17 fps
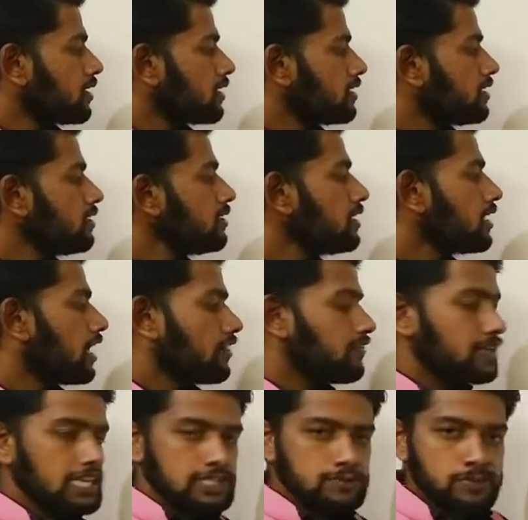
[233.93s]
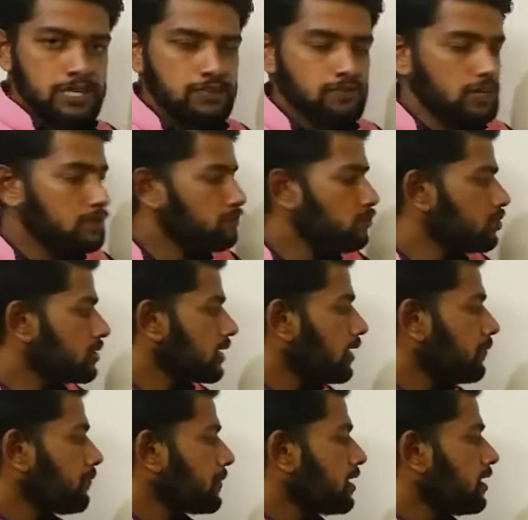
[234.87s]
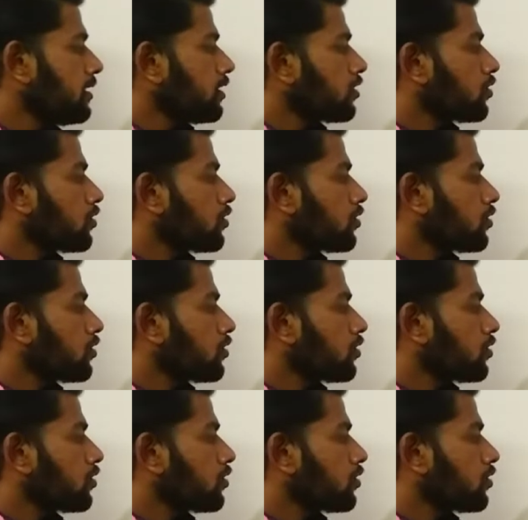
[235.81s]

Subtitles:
Clear? I will explain one more time.